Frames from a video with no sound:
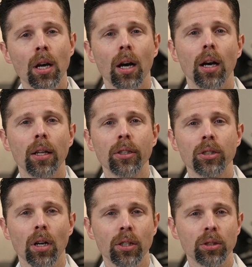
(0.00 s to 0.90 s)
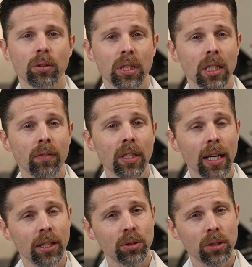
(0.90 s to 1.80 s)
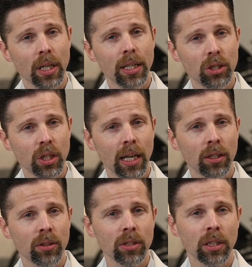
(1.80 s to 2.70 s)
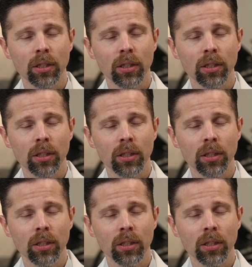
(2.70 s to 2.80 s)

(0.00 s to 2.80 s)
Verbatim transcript: Uh, there's also TV exercise channels